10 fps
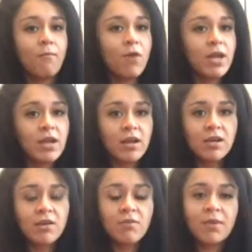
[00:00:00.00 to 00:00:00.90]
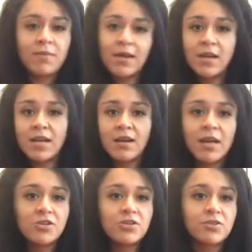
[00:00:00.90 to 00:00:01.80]
What can I do? Maybe I need an
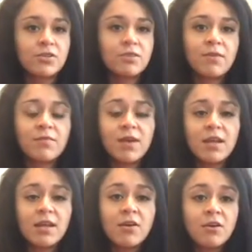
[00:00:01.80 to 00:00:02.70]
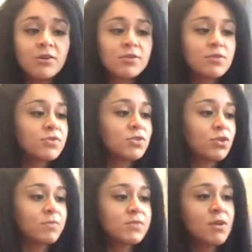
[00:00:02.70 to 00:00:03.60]
extra scoop. Maybe I need 2
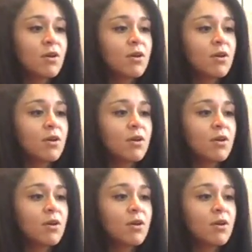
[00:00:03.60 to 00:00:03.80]
scoops.